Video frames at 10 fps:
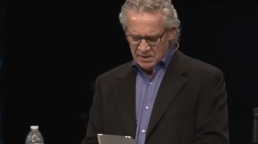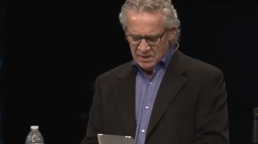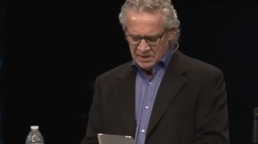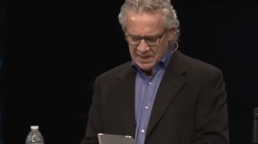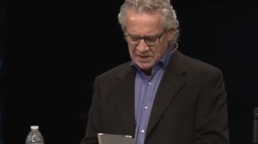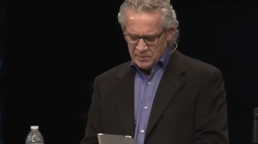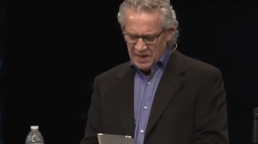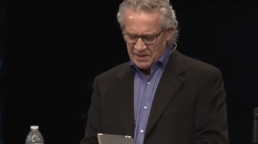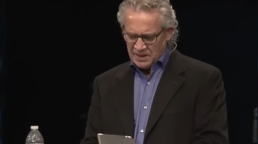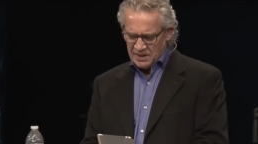"So that's
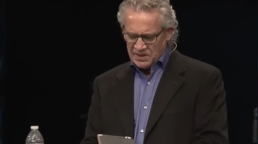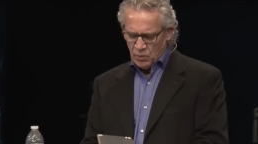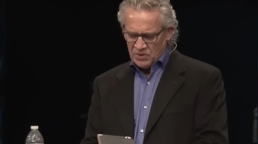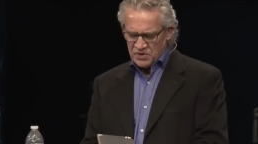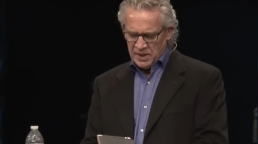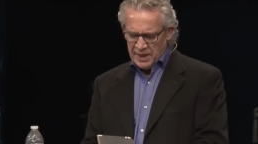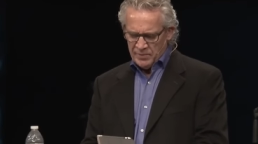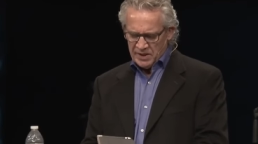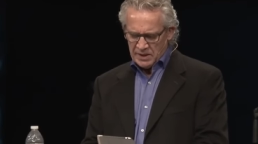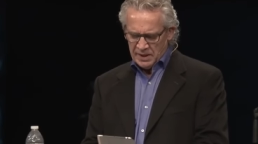amazing." He said, "What was the name of
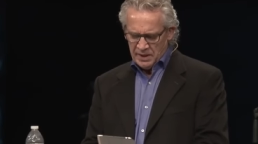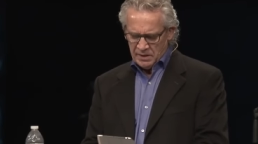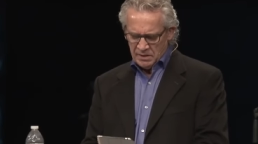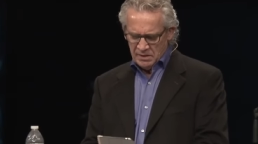the clinic?"